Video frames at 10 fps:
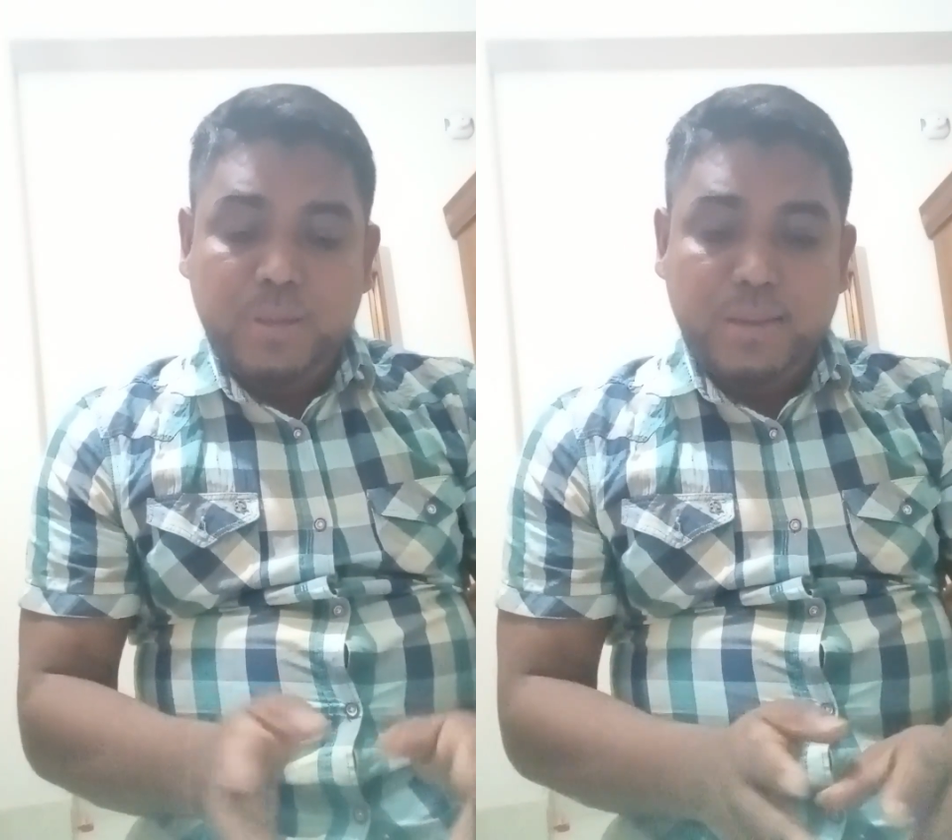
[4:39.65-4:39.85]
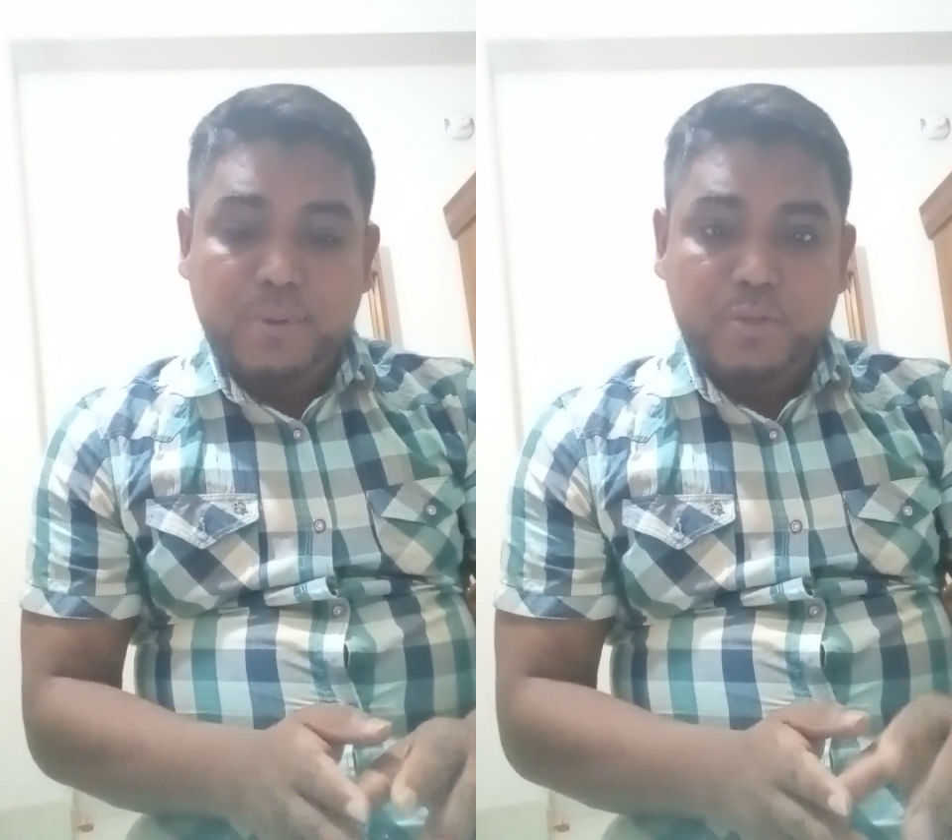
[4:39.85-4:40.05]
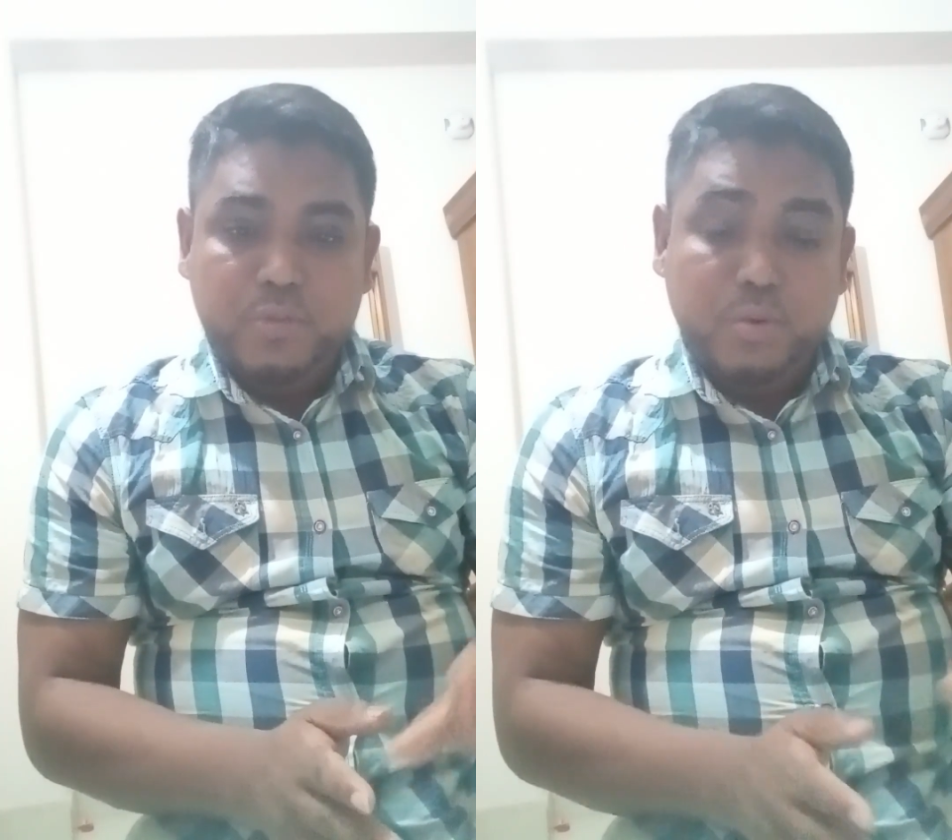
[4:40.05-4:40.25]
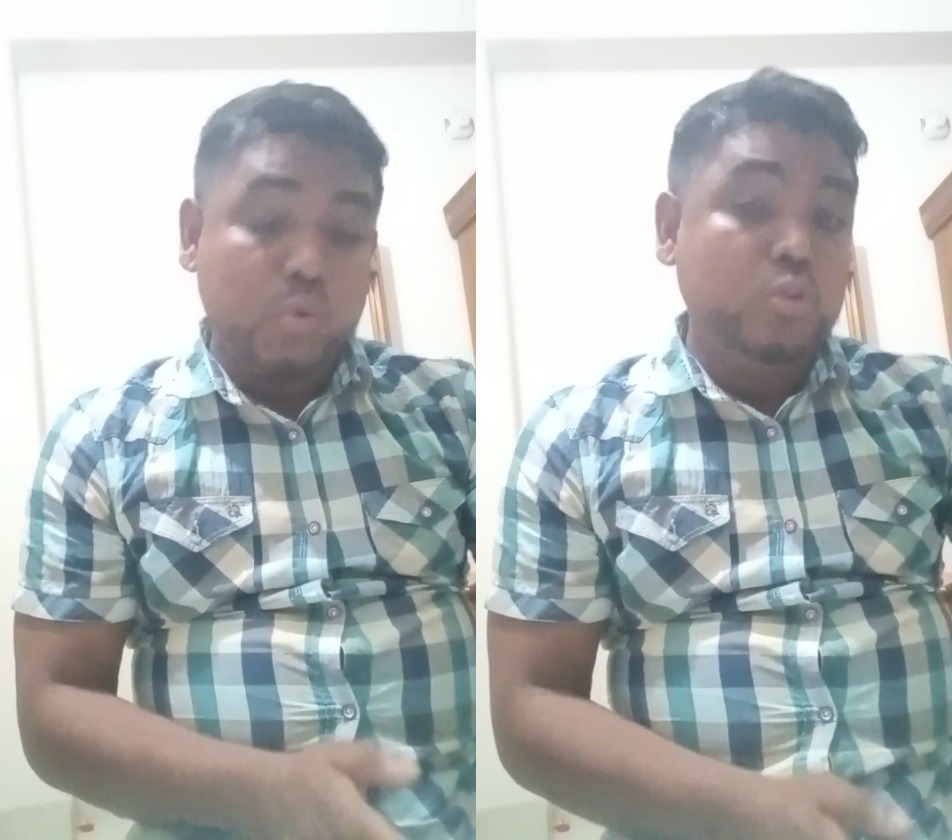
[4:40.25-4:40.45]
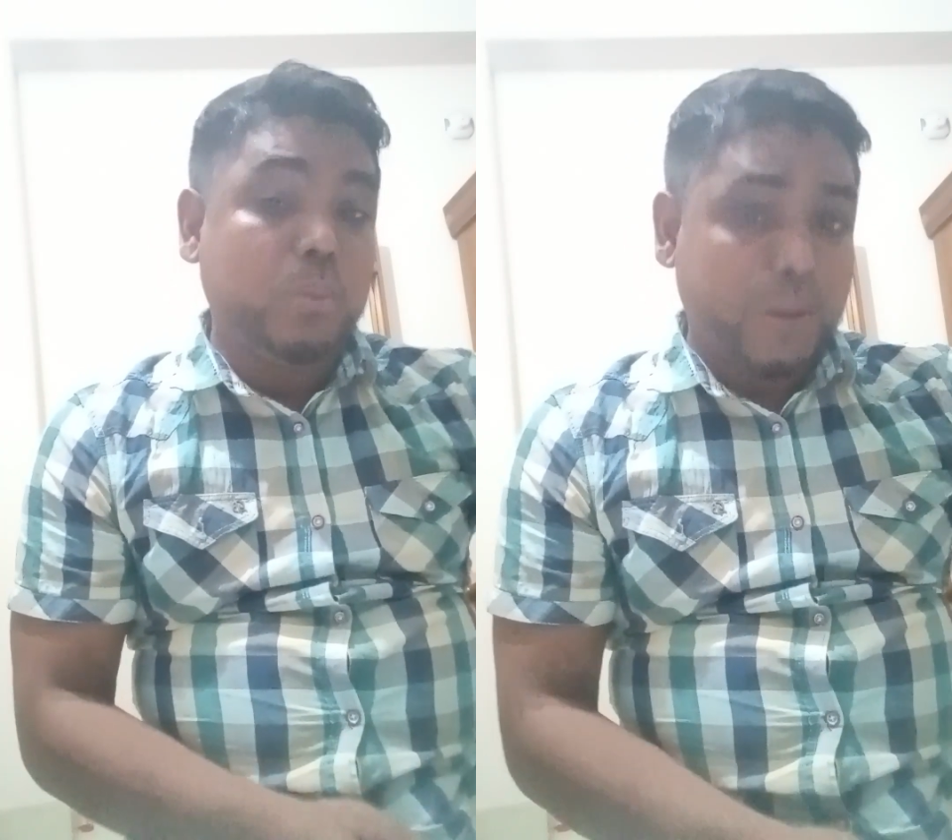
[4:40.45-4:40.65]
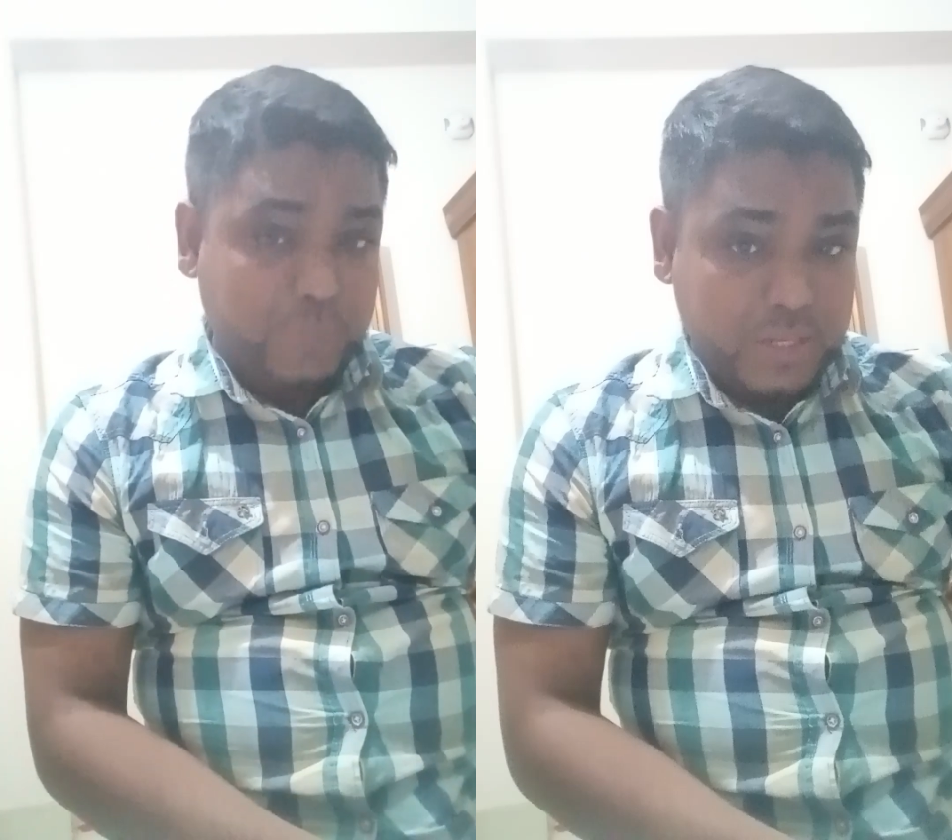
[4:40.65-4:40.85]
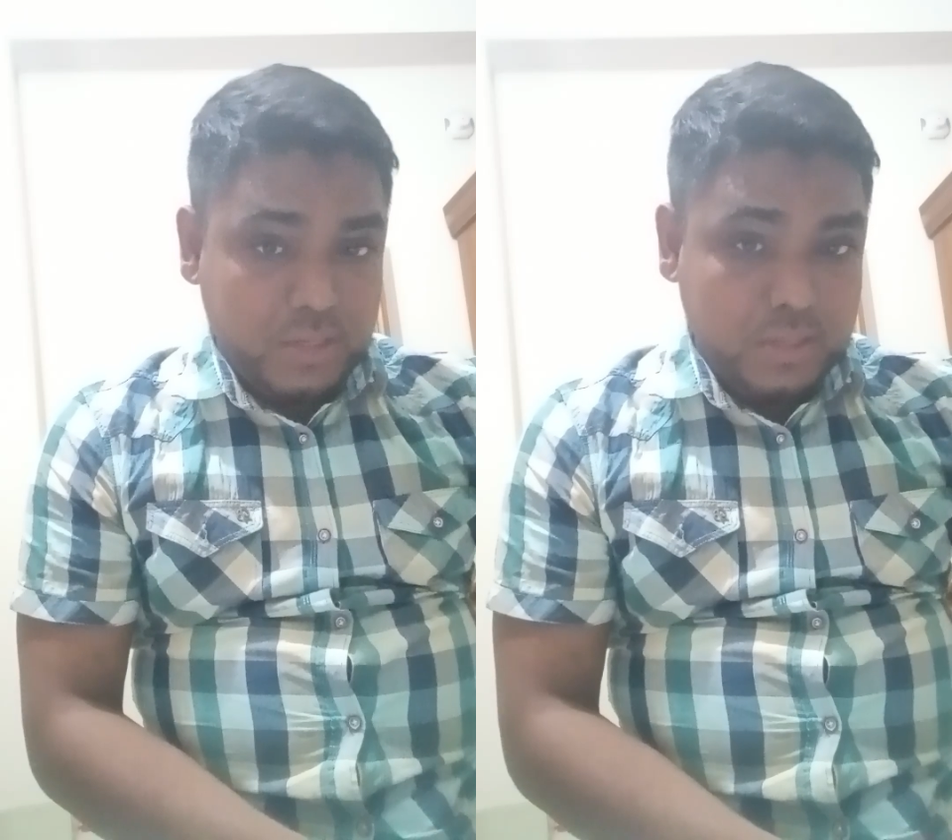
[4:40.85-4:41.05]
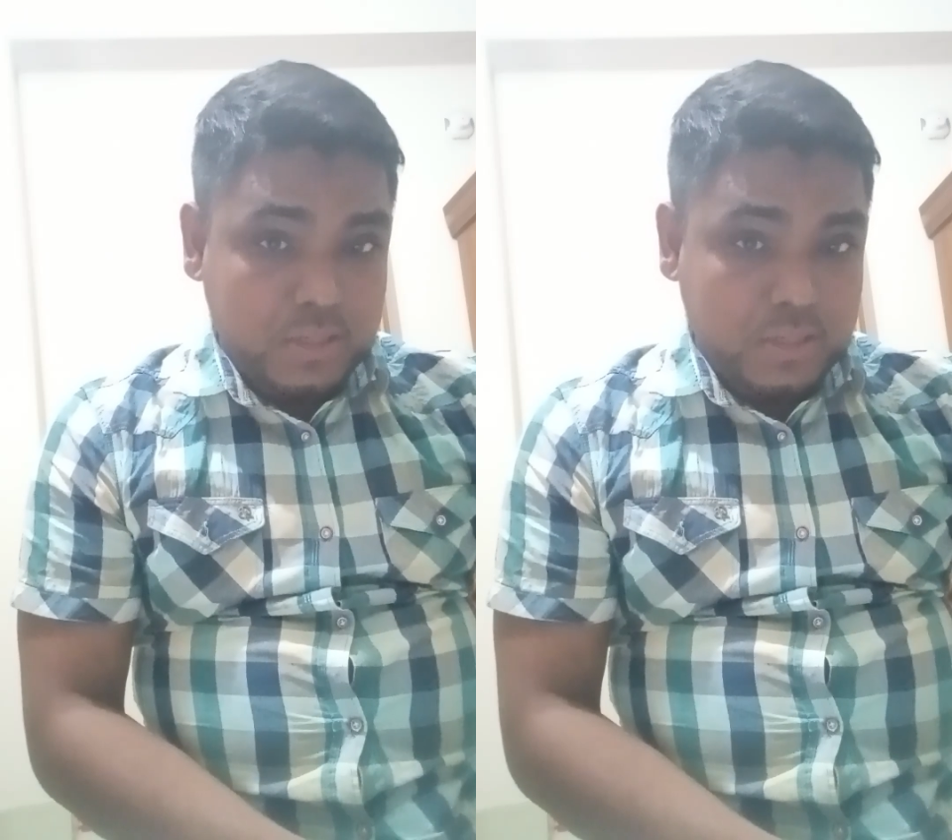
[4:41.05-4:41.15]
appealed to the court of appeal.